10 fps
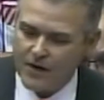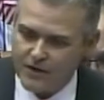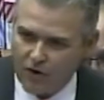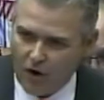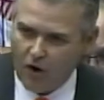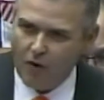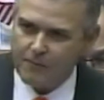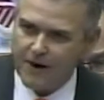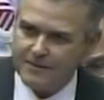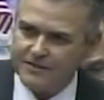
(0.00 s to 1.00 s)
when your whole
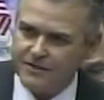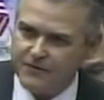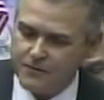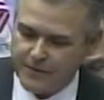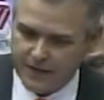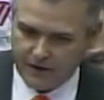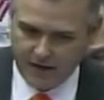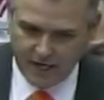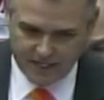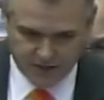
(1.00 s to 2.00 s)
premise of your
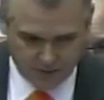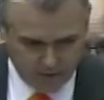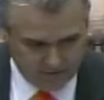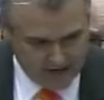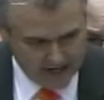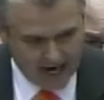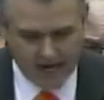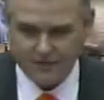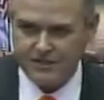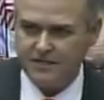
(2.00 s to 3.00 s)
bill is to provide
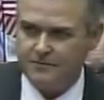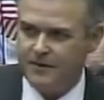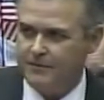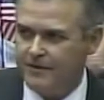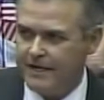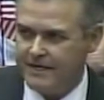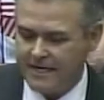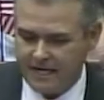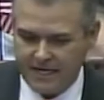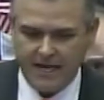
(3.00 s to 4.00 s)
housing to people that
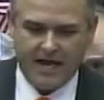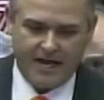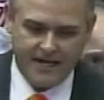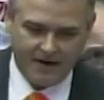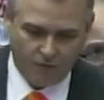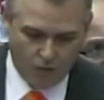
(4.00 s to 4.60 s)
need it, and you have